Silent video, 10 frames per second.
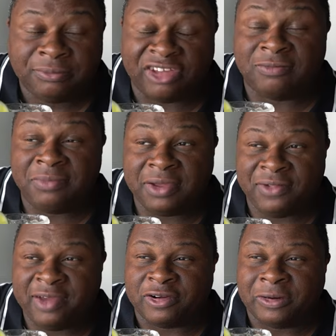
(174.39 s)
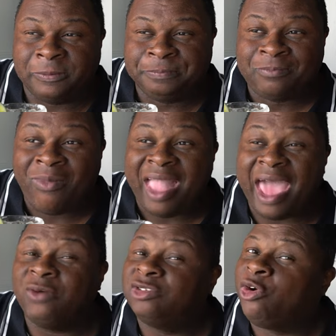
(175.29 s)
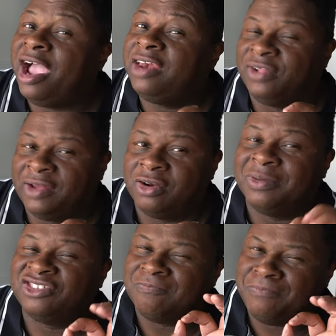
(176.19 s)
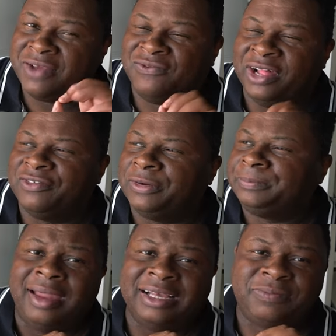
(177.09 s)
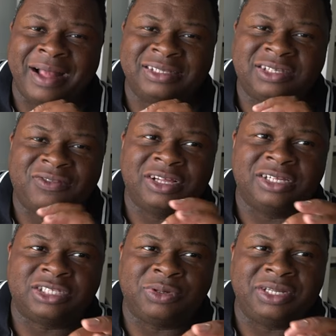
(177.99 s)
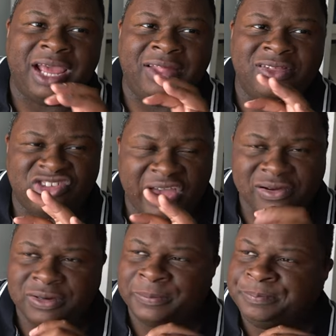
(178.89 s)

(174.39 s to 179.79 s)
That's some big flavor. I don't know if it's grand flavor, but it's a big flavor. Nice balance of the sweet and the sour.